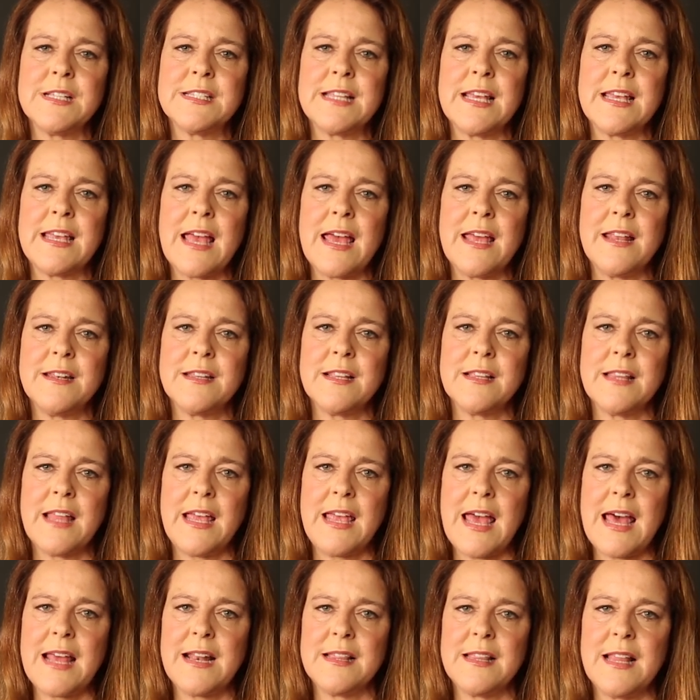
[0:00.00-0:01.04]
as they get into
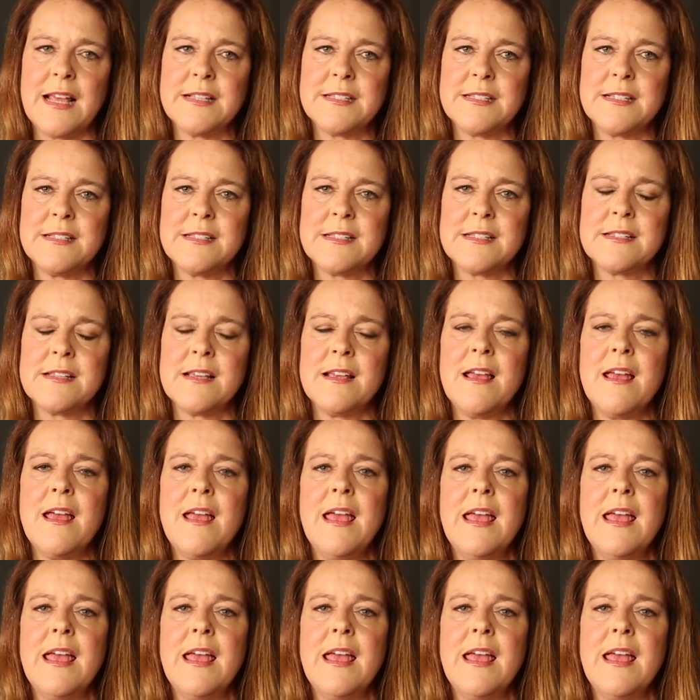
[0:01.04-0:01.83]
late adolescence